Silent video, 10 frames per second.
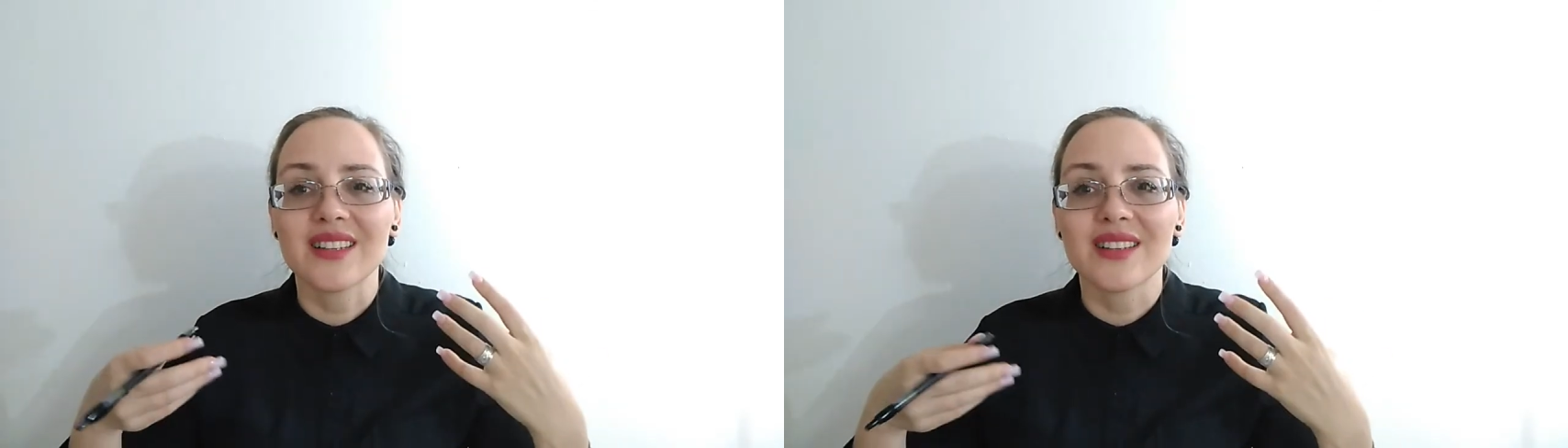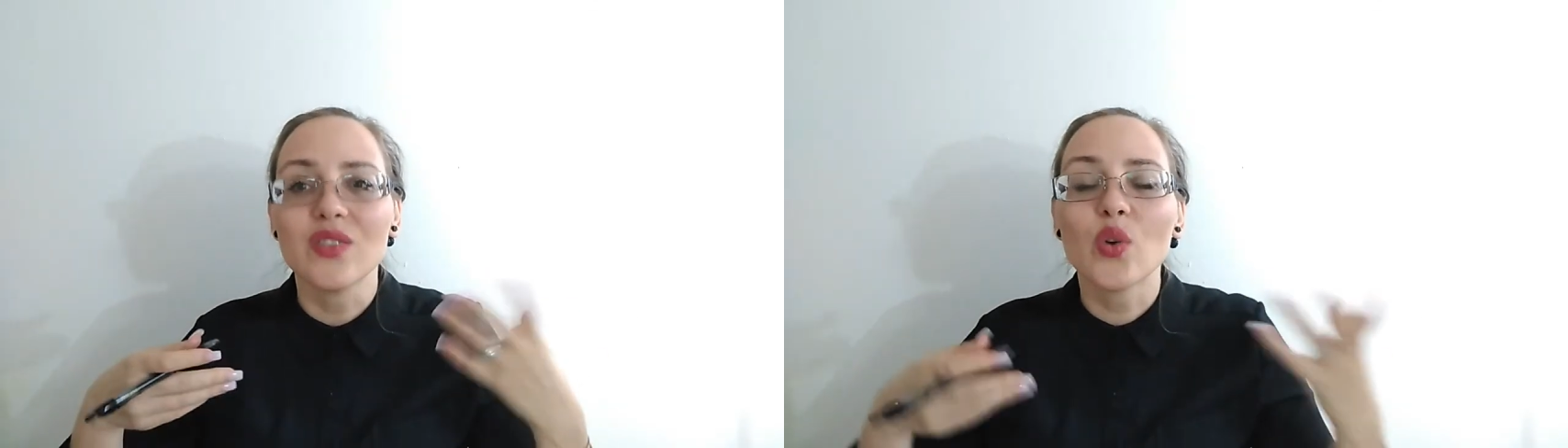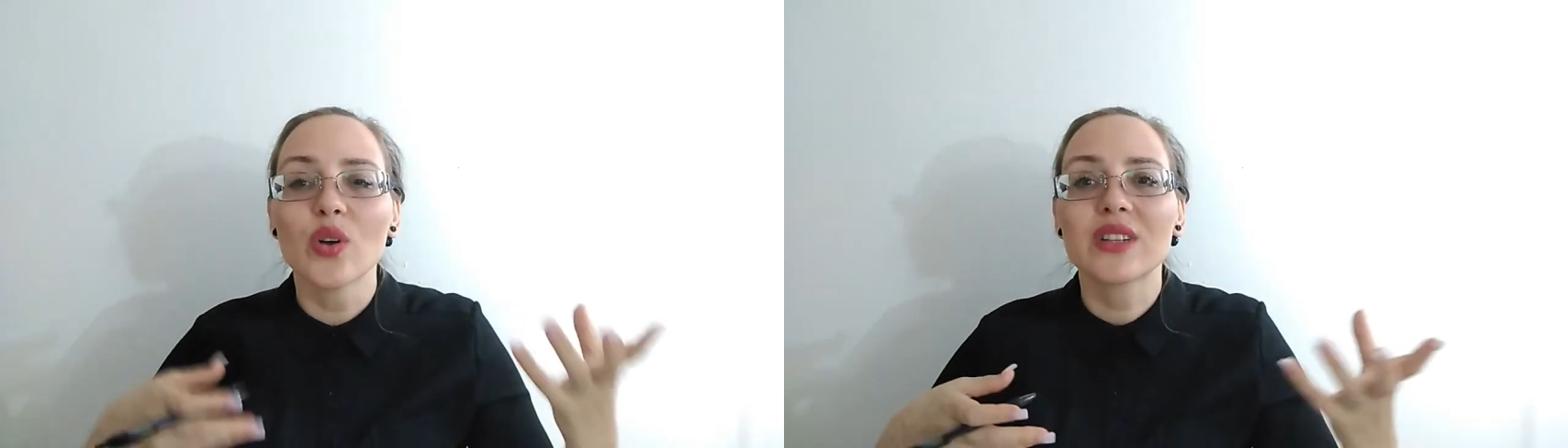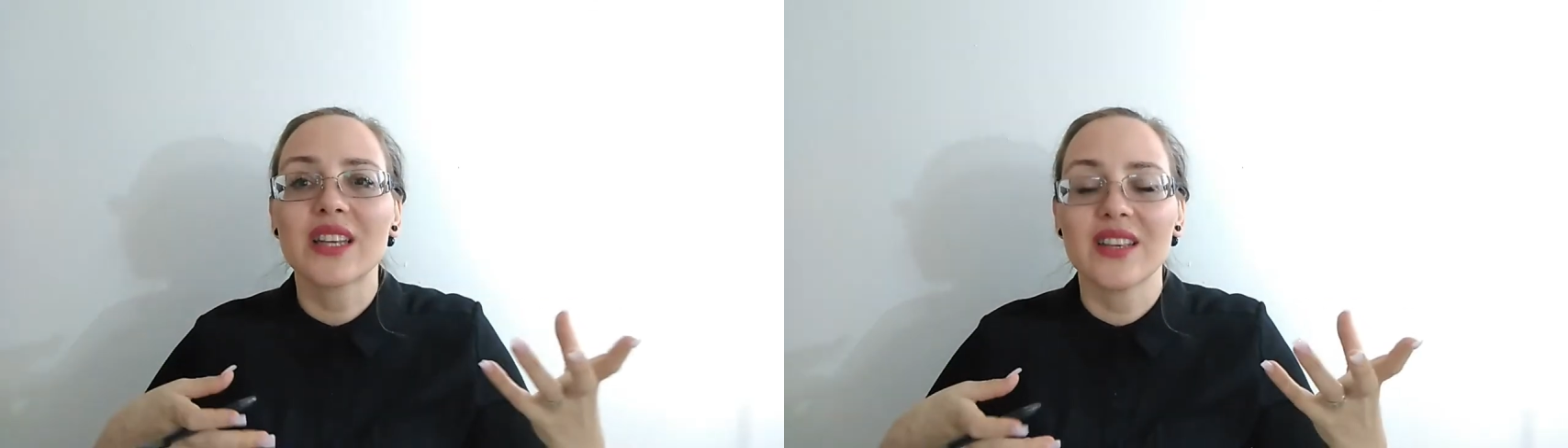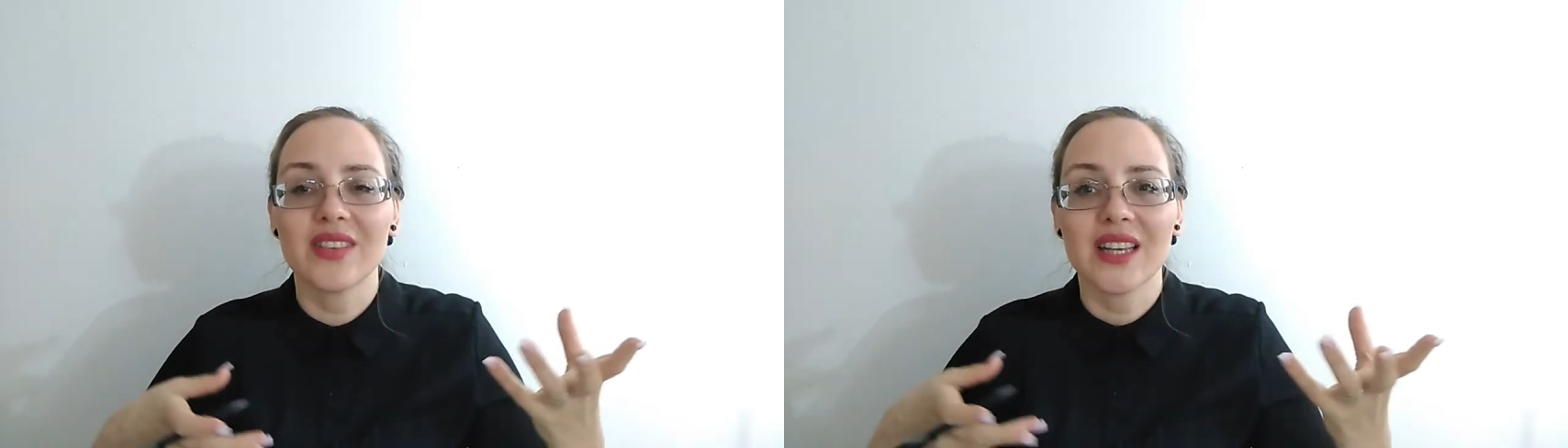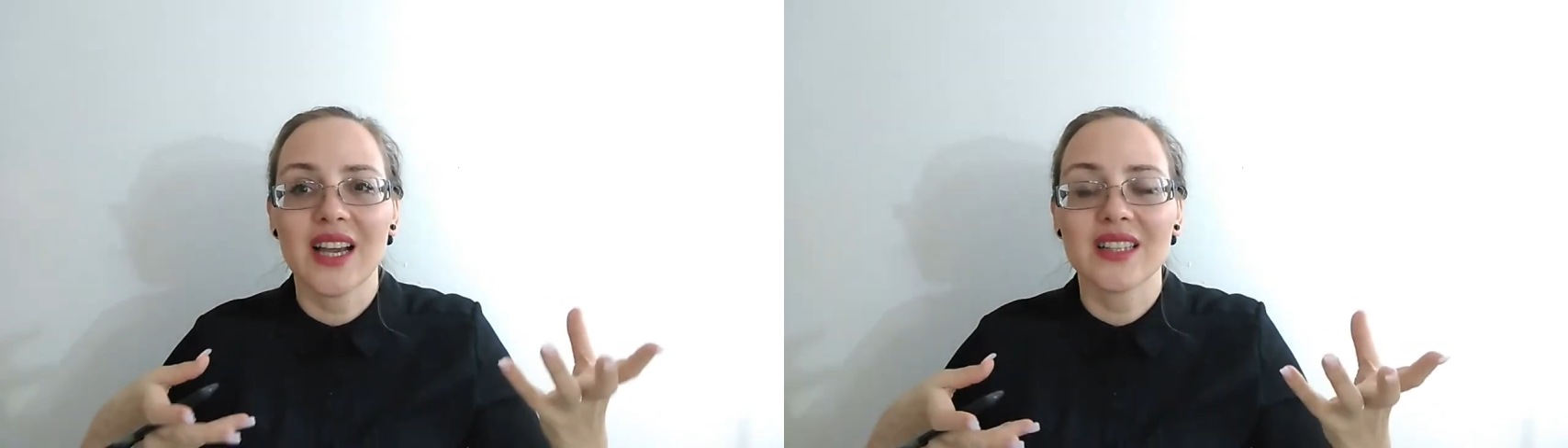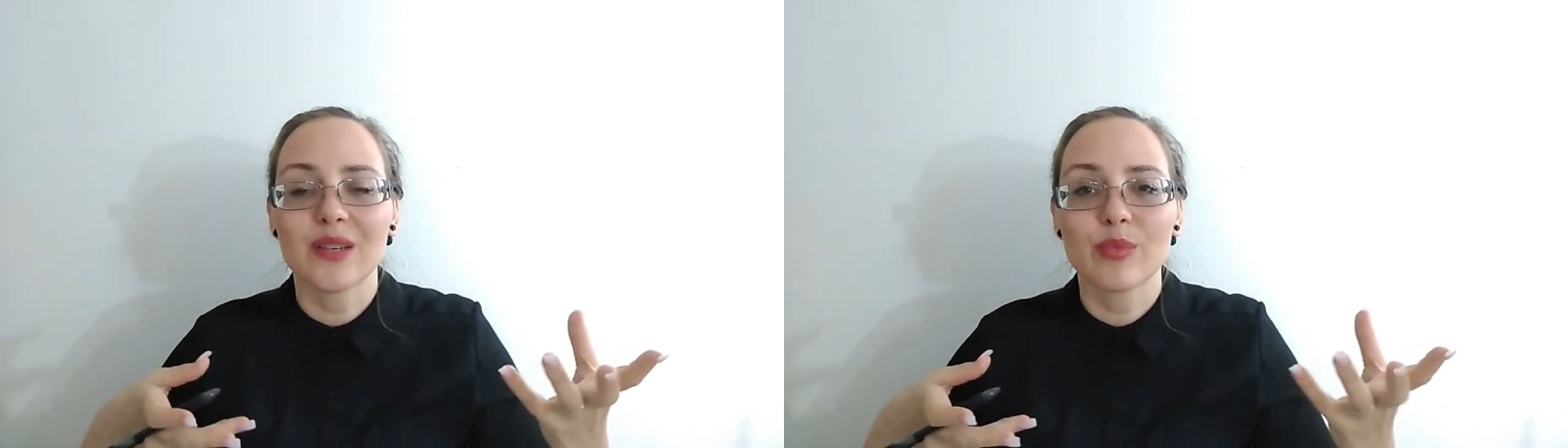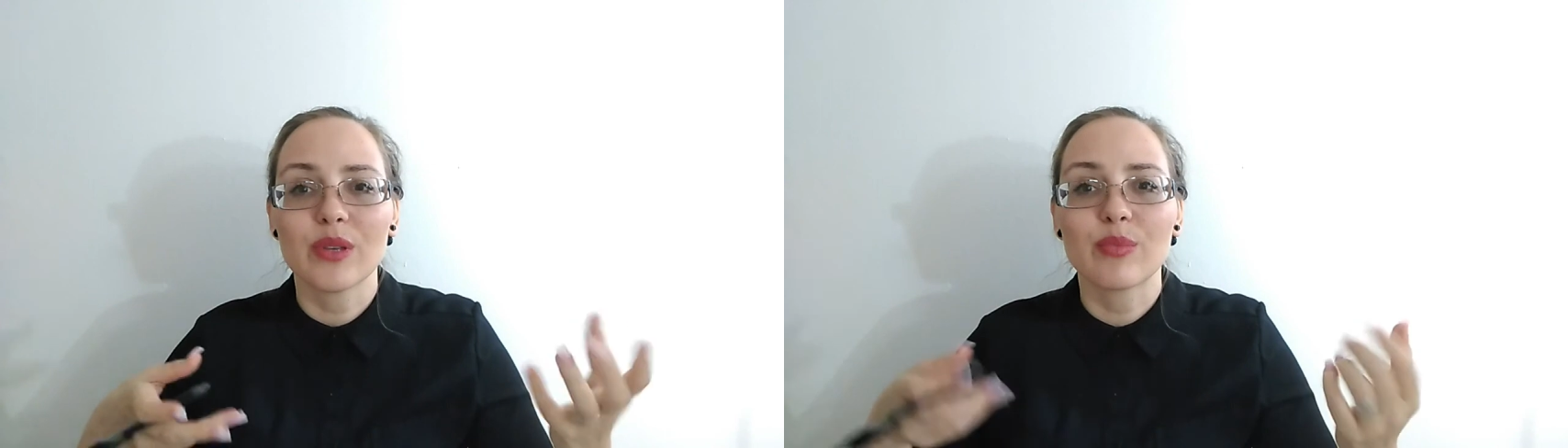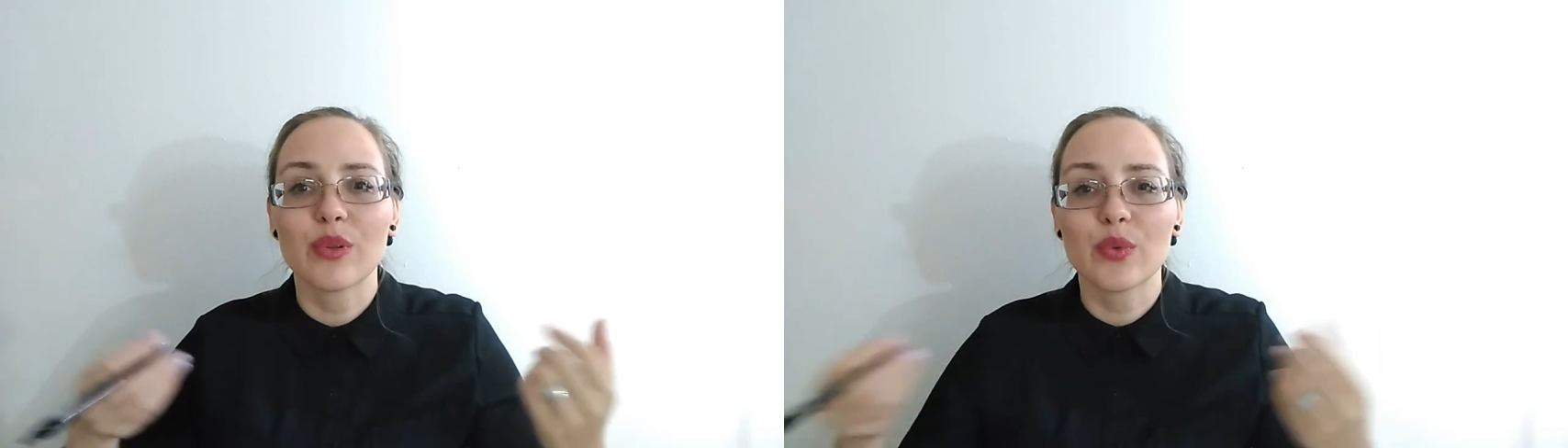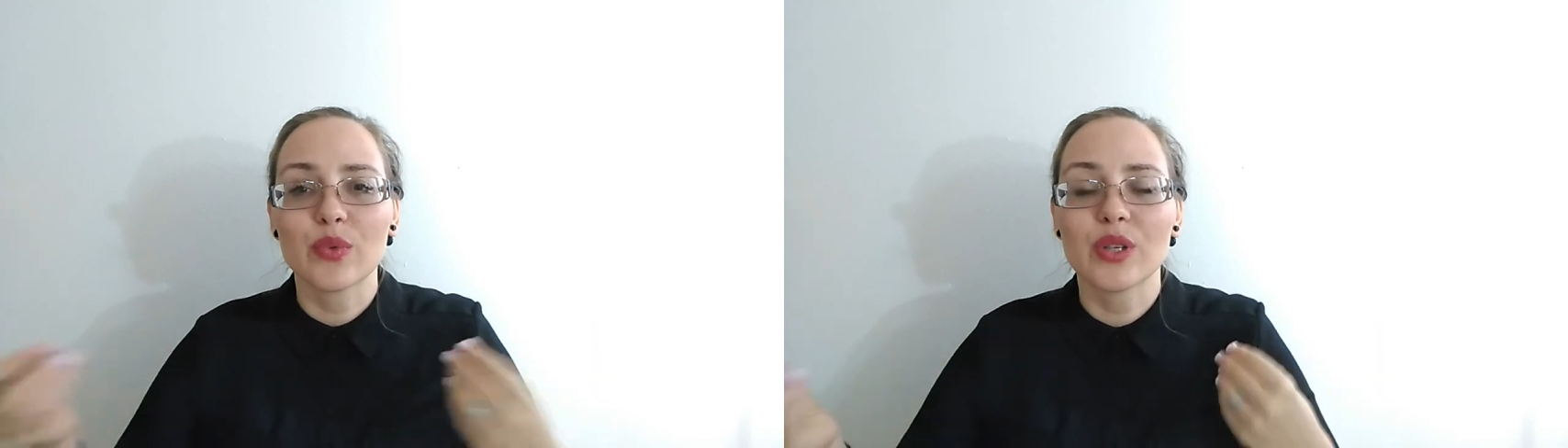not giving other
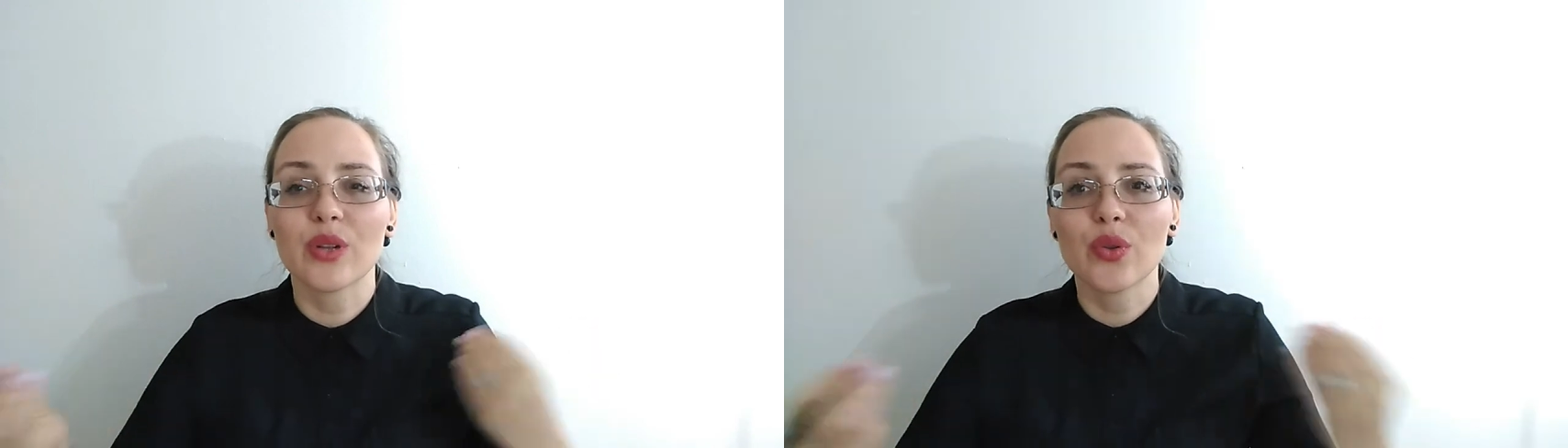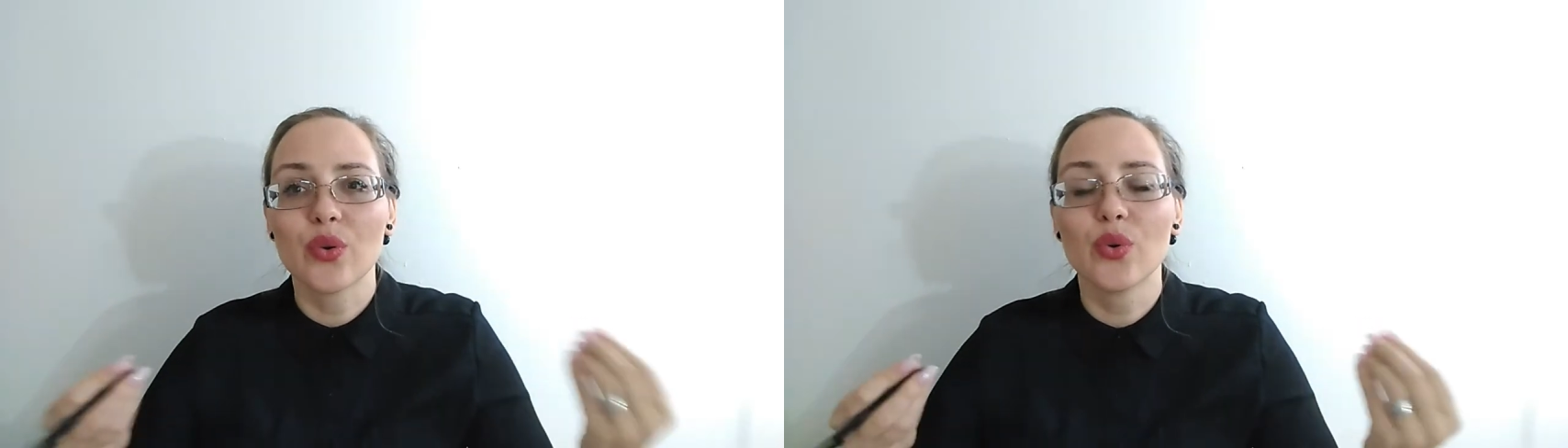people to tell you